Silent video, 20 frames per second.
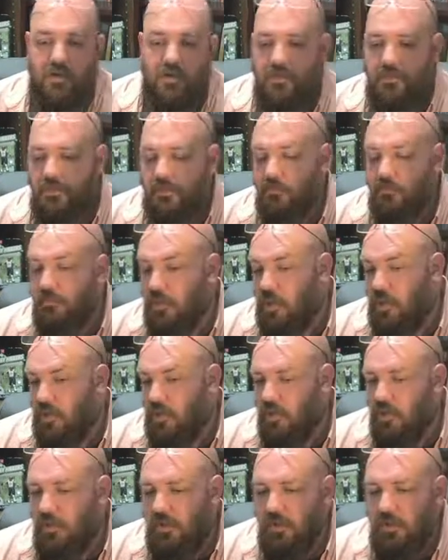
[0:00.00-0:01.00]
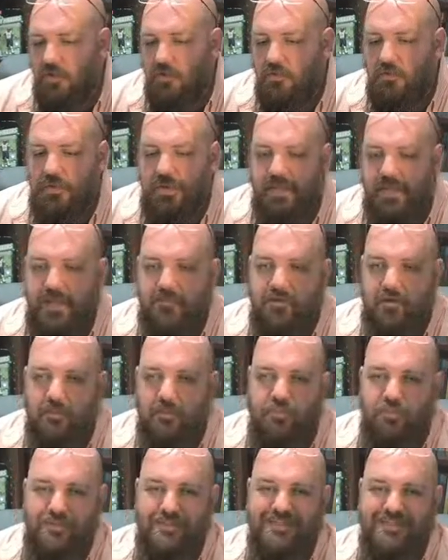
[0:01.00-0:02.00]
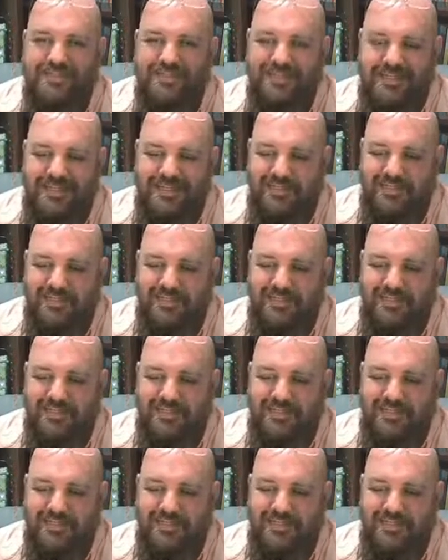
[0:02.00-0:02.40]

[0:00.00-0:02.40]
the bard, whatever, present